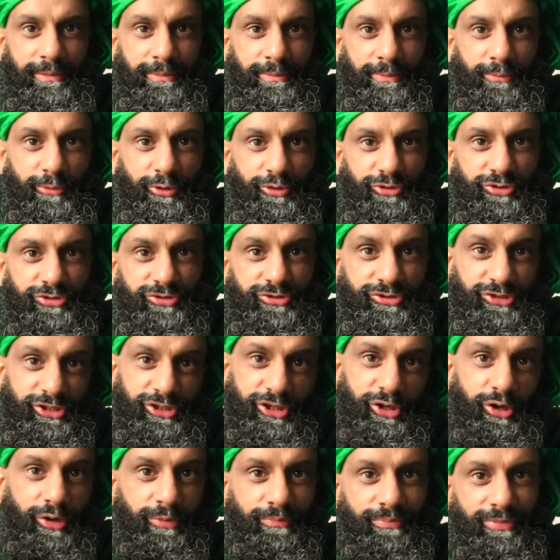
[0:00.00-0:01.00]
because, you
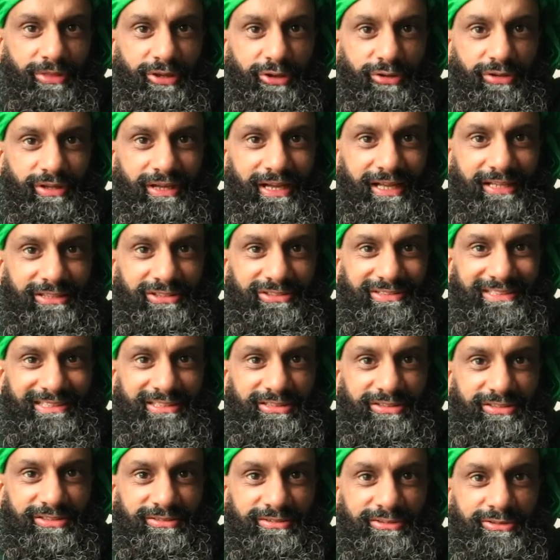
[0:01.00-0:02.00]
know, the other hand
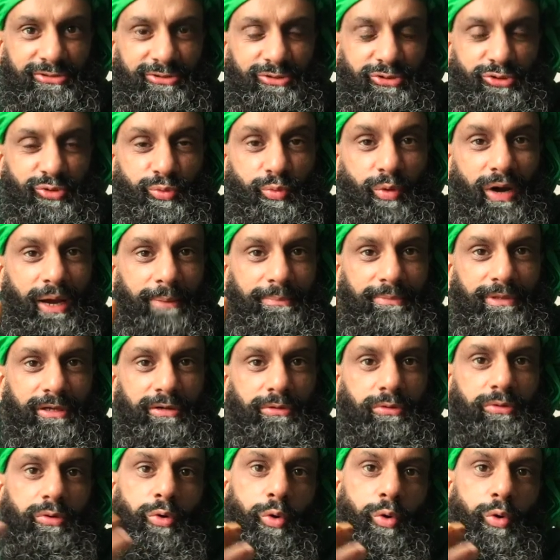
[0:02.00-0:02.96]
is to wipe the